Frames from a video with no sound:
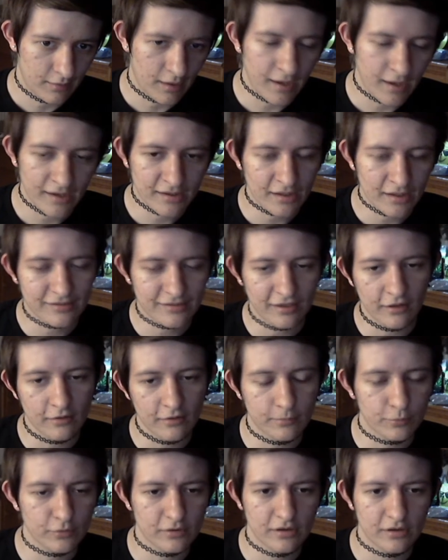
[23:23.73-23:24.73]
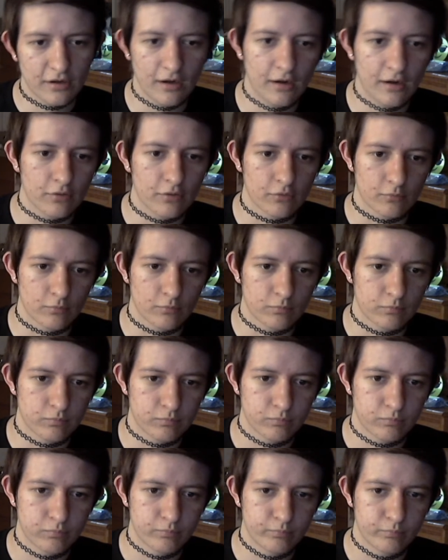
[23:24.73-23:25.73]
I got teleported out of the
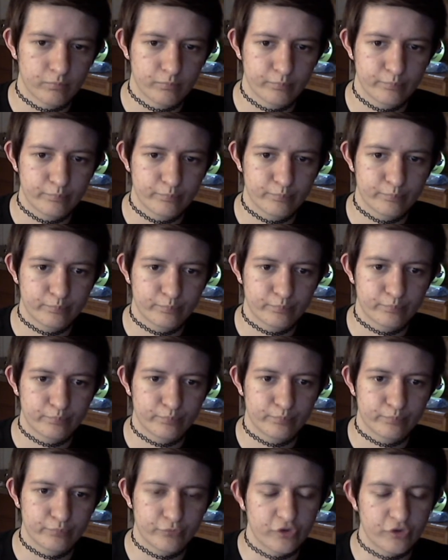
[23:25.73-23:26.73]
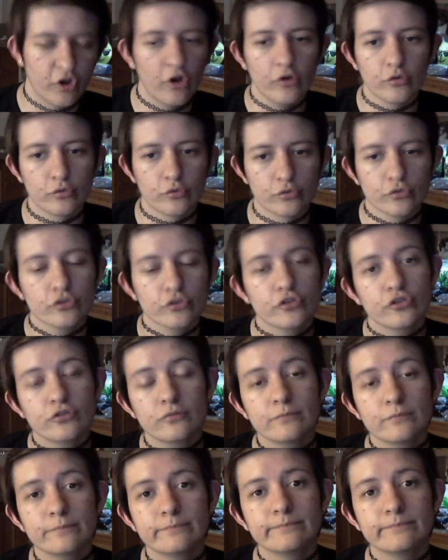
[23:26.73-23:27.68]
tunnels.